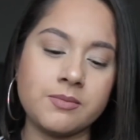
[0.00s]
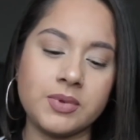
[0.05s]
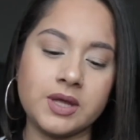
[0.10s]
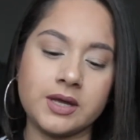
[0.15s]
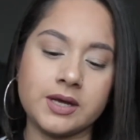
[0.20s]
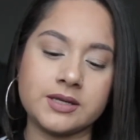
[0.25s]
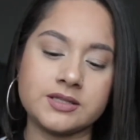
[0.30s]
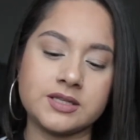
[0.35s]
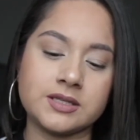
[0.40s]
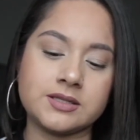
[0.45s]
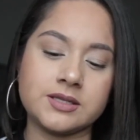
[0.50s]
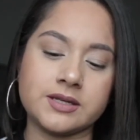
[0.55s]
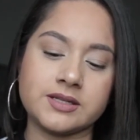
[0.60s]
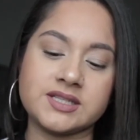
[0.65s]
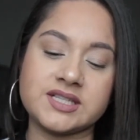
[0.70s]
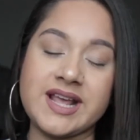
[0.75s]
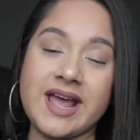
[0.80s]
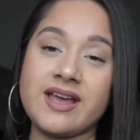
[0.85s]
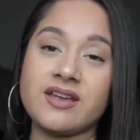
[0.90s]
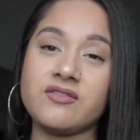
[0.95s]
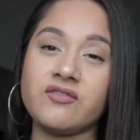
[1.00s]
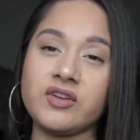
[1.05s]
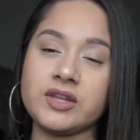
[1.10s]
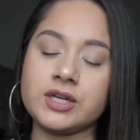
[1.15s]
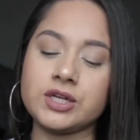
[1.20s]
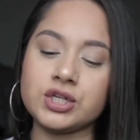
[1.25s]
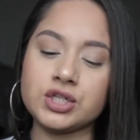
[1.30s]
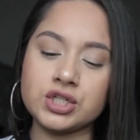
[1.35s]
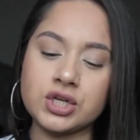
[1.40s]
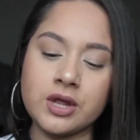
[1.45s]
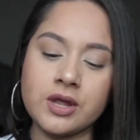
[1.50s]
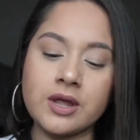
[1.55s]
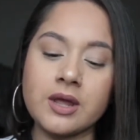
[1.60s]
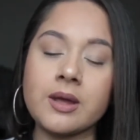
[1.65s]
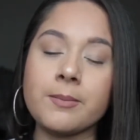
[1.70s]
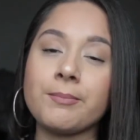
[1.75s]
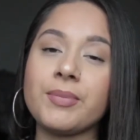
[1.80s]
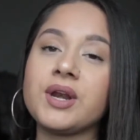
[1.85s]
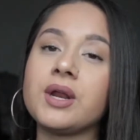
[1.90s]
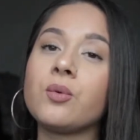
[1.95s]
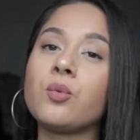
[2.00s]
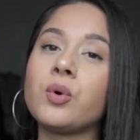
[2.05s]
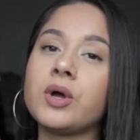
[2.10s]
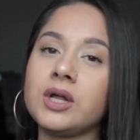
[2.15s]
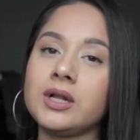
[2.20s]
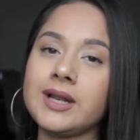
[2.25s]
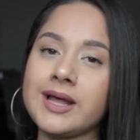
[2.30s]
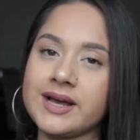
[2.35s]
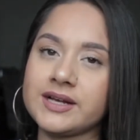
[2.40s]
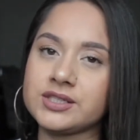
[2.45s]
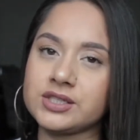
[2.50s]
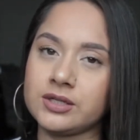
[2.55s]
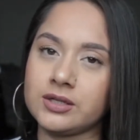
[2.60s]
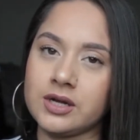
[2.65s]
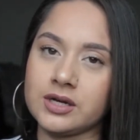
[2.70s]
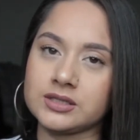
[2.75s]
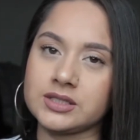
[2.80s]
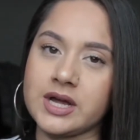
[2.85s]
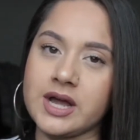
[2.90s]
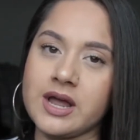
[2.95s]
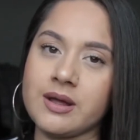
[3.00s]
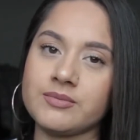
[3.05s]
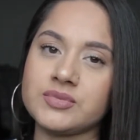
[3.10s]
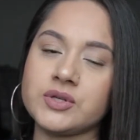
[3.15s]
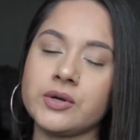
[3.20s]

because it's a satin finish, but it will last a long time.